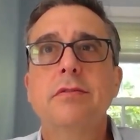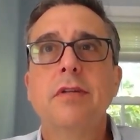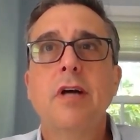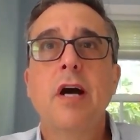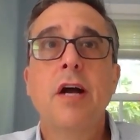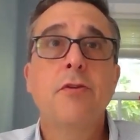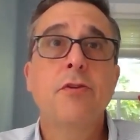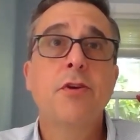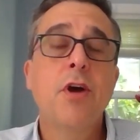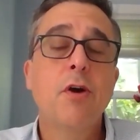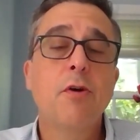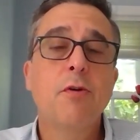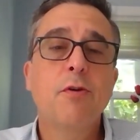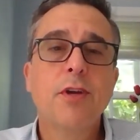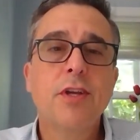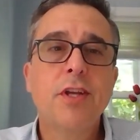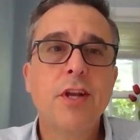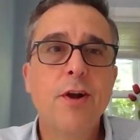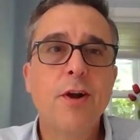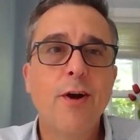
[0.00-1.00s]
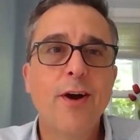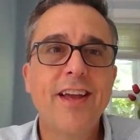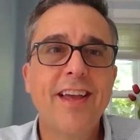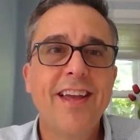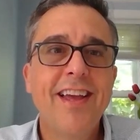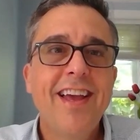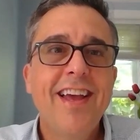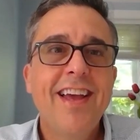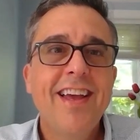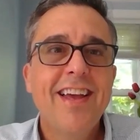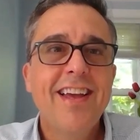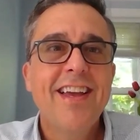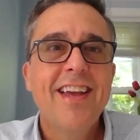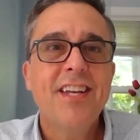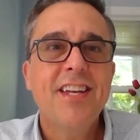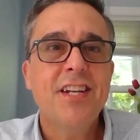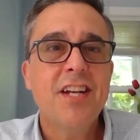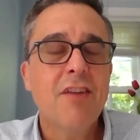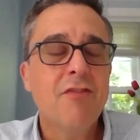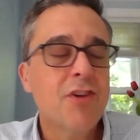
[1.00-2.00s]
I don't know.
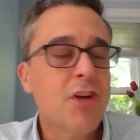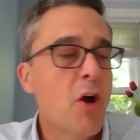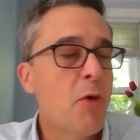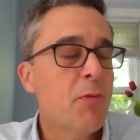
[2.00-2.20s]
You never know,